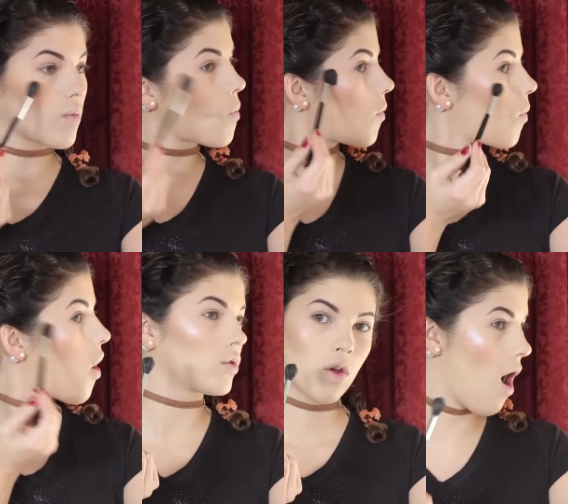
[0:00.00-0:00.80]
wanted to put
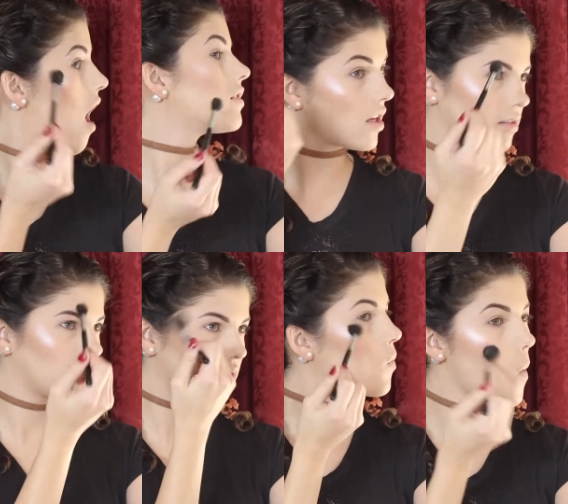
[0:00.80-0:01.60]
in this quick
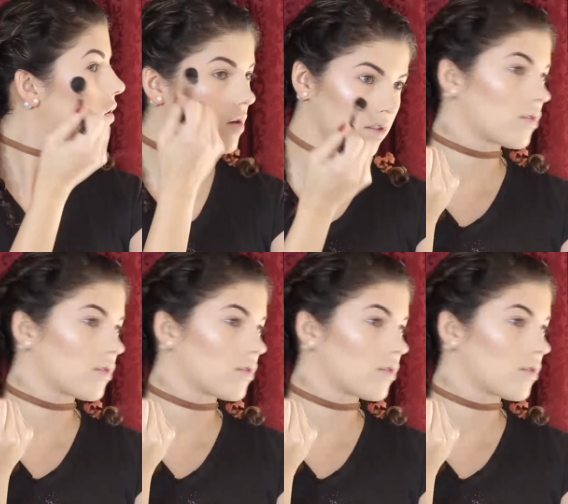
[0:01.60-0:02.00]
swatch